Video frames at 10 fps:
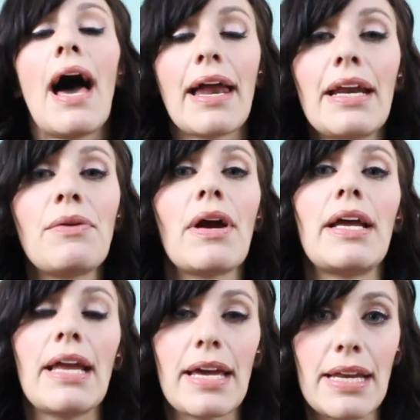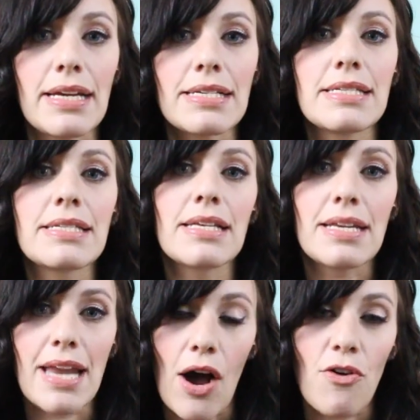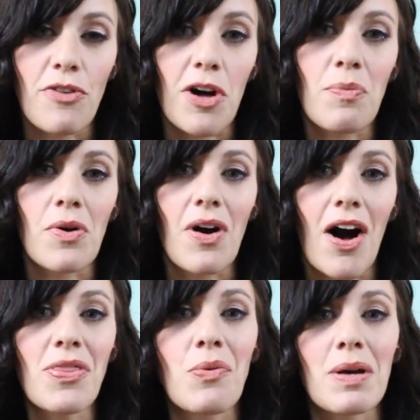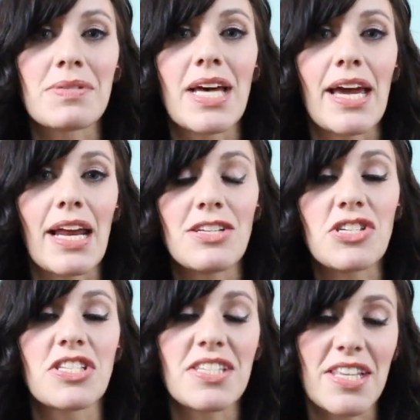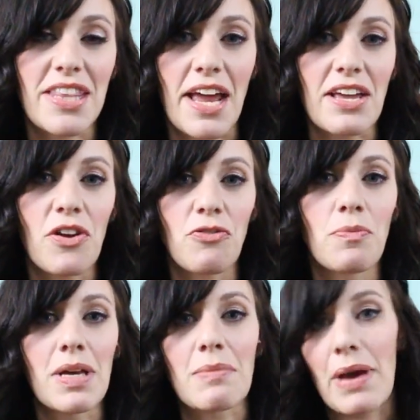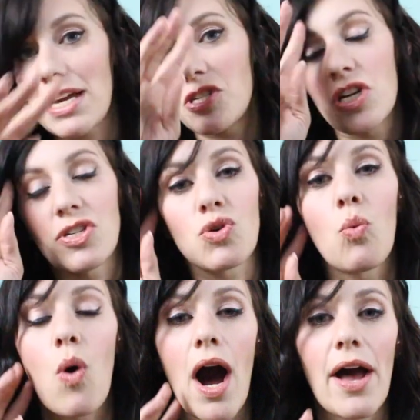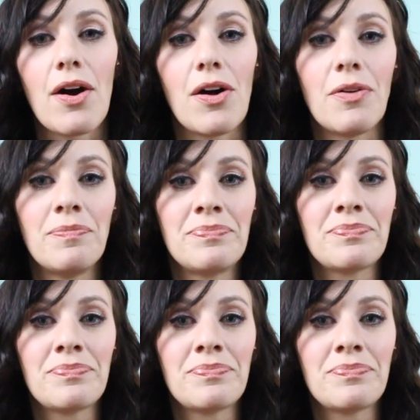At any rate, it is now available on the website, and just as a thank you for being patient while